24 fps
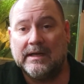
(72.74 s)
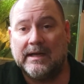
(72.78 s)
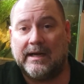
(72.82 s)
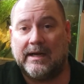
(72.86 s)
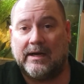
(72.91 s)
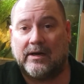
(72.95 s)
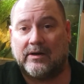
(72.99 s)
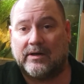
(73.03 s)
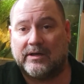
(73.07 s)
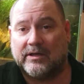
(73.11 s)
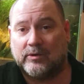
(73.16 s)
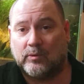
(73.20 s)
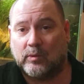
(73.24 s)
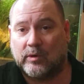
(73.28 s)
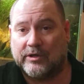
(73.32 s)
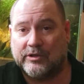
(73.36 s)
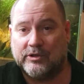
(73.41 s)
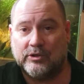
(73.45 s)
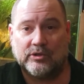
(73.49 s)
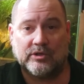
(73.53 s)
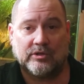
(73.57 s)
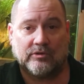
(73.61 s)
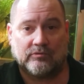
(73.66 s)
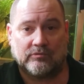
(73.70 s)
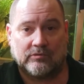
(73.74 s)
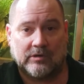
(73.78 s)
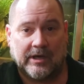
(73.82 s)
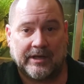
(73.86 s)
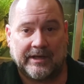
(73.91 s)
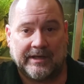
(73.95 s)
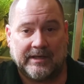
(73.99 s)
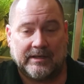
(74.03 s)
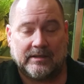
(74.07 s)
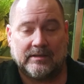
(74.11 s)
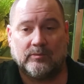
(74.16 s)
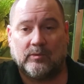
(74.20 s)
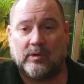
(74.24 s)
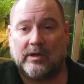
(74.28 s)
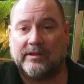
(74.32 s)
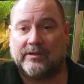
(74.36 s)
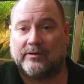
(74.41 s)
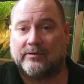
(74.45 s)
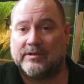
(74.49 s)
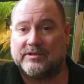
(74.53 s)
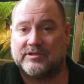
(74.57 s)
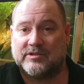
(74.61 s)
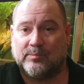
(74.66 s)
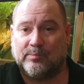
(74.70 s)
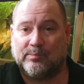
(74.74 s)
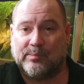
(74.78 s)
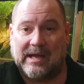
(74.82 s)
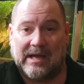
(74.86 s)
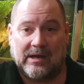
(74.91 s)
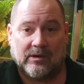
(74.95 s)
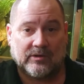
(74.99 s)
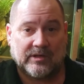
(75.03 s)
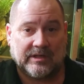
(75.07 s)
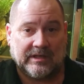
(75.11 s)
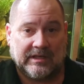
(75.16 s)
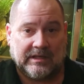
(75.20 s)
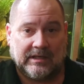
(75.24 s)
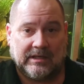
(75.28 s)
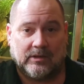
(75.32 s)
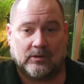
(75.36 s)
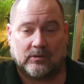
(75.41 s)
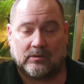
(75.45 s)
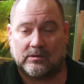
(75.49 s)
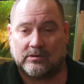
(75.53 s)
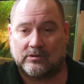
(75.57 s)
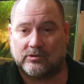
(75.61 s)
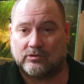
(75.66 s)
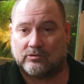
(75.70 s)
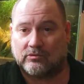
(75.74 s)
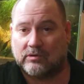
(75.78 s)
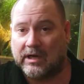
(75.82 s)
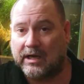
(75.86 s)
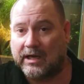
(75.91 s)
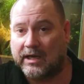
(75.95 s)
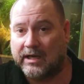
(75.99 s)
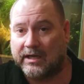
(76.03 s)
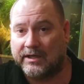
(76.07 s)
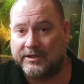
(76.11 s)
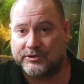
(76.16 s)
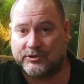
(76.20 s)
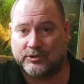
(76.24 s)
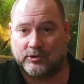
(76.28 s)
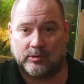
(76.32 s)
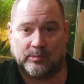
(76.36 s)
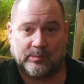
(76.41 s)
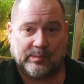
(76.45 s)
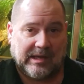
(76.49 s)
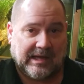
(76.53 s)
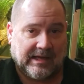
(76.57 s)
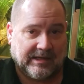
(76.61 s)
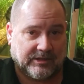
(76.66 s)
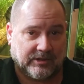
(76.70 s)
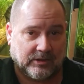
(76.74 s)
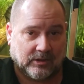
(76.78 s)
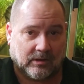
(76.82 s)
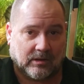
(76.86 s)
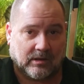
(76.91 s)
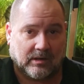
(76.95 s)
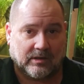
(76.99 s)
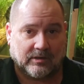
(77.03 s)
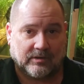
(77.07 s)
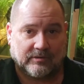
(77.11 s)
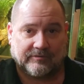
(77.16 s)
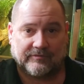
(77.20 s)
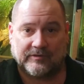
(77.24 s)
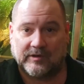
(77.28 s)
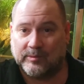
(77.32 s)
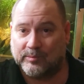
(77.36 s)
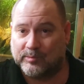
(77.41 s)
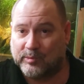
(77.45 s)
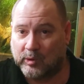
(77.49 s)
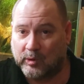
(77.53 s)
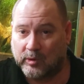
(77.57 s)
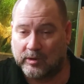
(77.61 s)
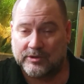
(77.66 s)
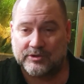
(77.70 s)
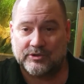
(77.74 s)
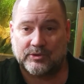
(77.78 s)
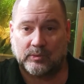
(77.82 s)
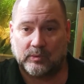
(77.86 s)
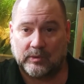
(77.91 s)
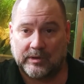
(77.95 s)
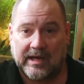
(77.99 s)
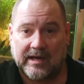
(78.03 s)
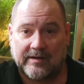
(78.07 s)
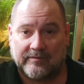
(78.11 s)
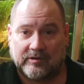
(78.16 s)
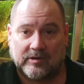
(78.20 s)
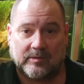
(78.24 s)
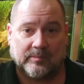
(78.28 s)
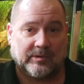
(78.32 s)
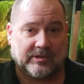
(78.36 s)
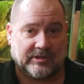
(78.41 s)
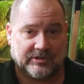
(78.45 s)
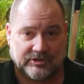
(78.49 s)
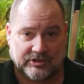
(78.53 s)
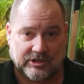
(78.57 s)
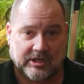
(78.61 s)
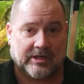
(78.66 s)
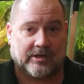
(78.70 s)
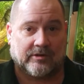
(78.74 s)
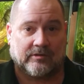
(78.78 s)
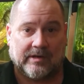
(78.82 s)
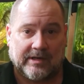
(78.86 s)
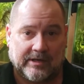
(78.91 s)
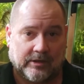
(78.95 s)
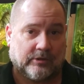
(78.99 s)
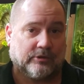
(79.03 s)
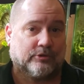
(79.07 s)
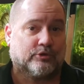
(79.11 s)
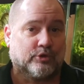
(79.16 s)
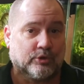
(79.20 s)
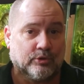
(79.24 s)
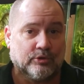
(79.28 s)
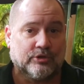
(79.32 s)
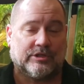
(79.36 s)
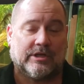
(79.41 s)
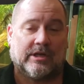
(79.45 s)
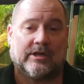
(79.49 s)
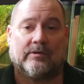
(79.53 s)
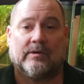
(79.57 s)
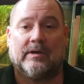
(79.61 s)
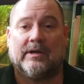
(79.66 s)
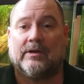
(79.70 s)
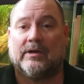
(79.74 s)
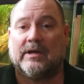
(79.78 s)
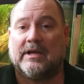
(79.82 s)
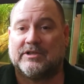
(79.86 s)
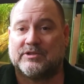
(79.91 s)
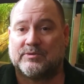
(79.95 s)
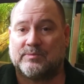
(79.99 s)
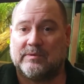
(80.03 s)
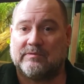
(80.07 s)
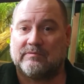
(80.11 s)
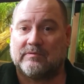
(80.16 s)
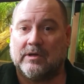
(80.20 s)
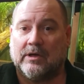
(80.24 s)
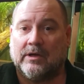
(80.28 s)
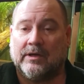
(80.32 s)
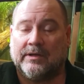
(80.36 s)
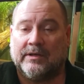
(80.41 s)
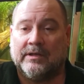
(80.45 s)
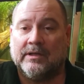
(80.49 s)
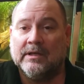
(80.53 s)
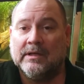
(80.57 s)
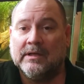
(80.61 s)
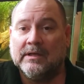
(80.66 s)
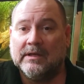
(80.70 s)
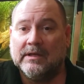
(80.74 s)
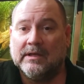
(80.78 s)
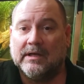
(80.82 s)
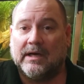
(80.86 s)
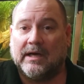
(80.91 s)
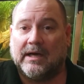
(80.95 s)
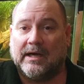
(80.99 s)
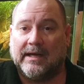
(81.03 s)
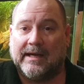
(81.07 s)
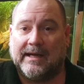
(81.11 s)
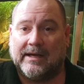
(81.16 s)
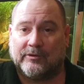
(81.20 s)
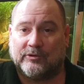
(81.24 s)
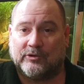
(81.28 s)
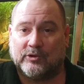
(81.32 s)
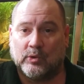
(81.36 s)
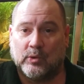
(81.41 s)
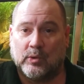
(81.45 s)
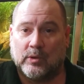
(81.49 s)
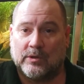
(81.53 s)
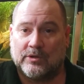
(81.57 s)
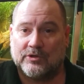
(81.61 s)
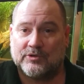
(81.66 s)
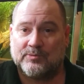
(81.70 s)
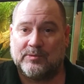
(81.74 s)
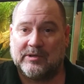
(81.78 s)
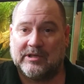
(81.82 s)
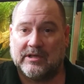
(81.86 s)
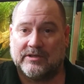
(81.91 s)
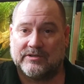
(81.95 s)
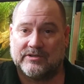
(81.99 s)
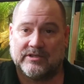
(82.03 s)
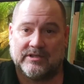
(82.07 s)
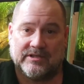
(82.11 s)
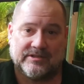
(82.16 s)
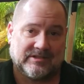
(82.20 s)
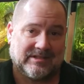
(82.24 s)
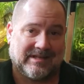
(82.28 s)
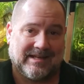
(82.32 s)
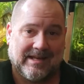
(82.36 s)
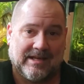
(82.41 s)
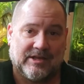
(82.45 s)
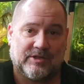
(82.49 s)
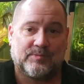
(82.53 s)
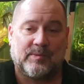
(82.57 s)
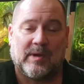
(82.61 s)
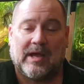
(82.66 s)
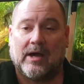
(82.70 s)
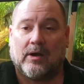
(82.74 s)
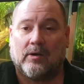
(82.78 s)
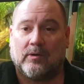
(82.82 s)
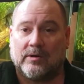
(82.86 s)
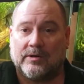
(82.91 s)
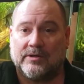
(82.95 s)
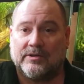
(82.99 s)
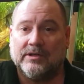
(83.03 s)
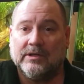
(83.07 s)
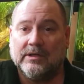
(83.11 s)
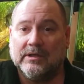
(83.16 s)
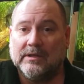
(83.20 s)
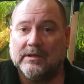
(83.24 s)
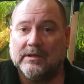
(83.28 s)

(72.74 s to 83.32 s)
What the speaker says: area where you can run it, whether it's a balcony or a garage or a backyard or a front porch or whatever, but a generator, a true generator, has to be run outdoors because it is a gas-powered